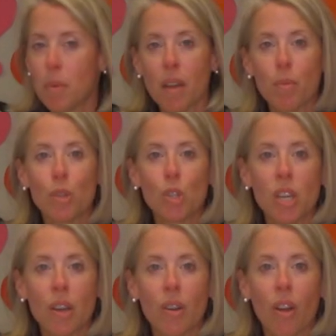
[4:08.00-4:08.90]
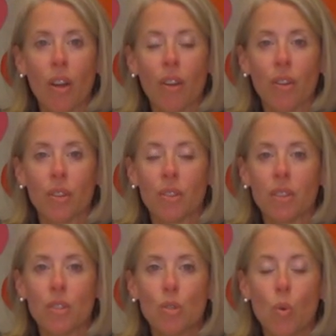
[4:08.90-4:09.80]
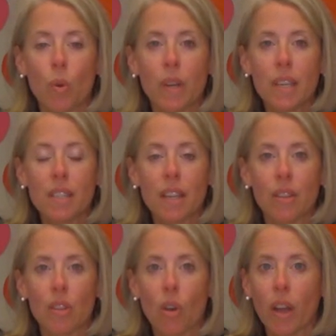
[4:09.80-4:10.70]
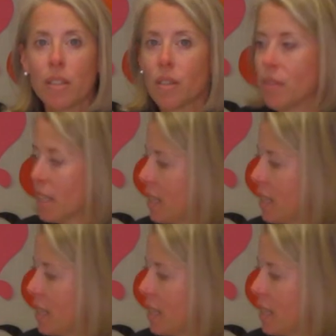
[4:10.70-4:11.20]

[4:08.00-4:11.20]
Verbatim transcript: be able to share our stories and thoughts of the